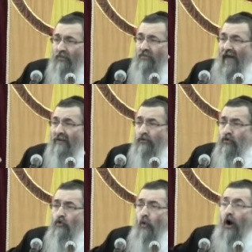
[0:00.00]
That
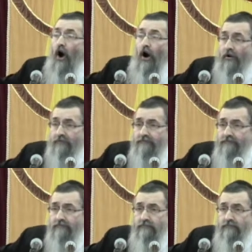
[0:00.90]
you are.
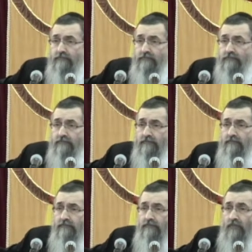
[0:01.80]

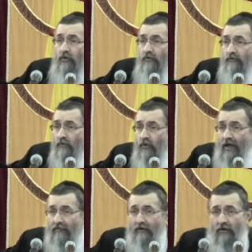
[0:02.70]
Notice the word
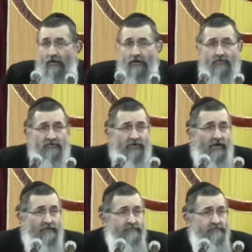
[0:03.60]
atah all over
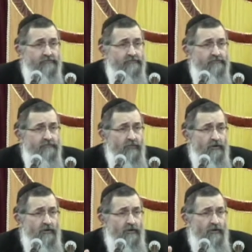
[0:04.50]
again.
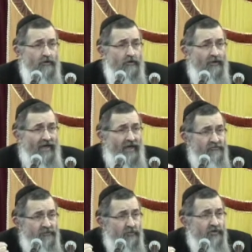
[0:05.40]

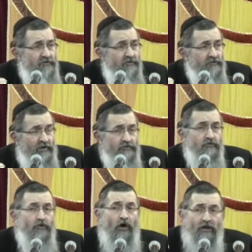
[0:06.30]
Afterwards it says,
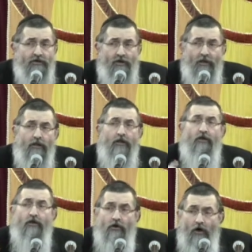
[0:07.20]
Noide
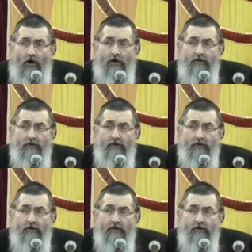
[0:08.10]
licha.